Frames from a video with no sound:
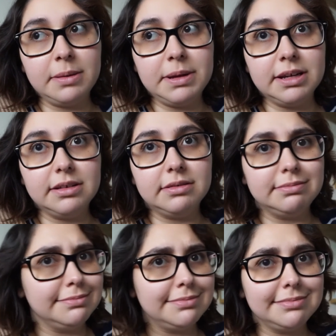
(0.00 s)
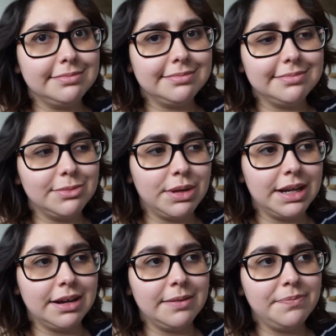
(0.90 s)
I mean,
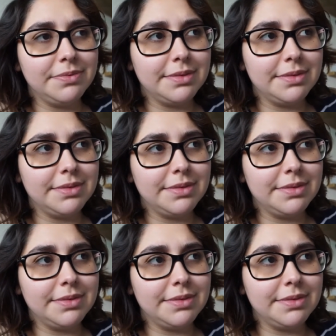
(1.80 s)
why not?